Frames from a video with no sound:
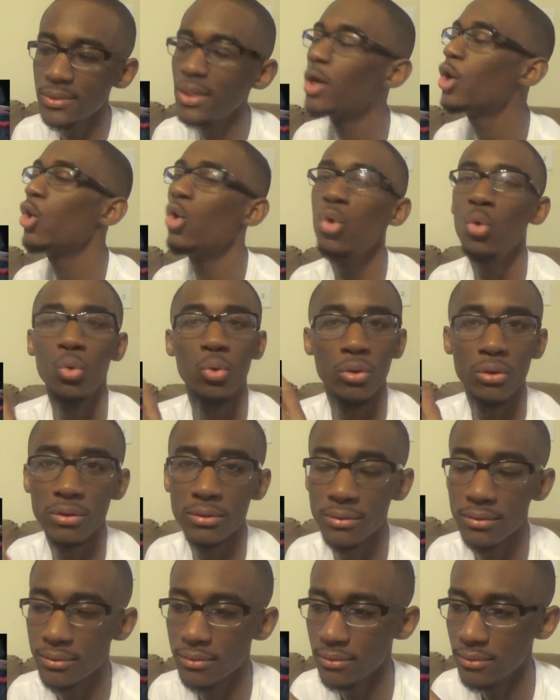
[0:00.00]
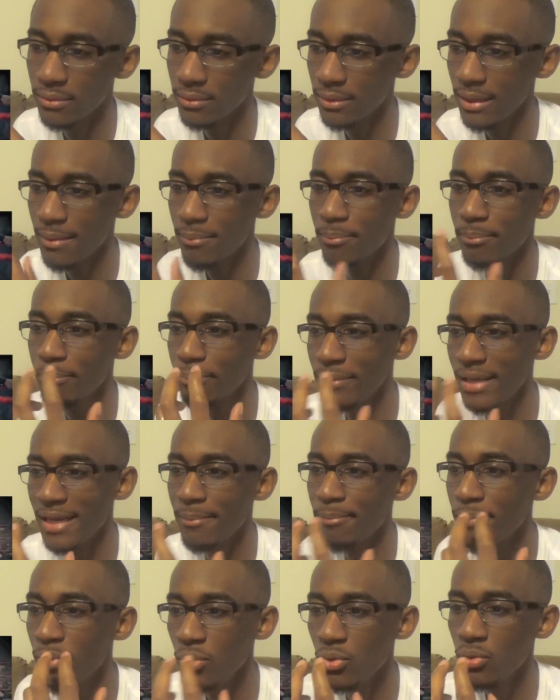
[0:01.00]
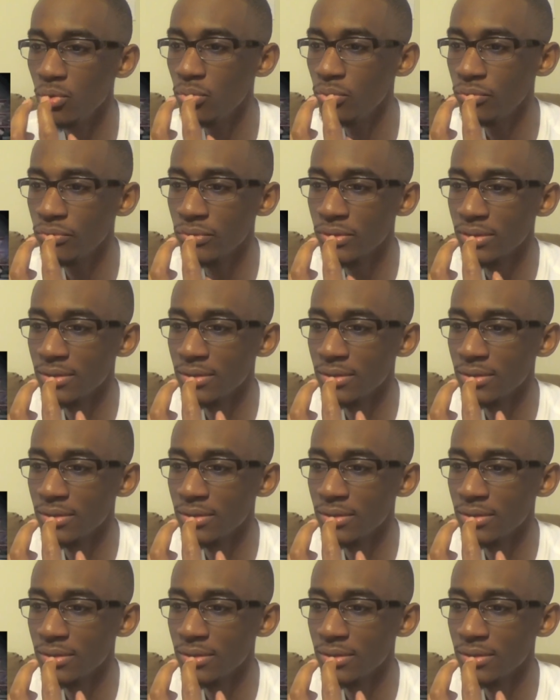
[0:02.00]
No, that move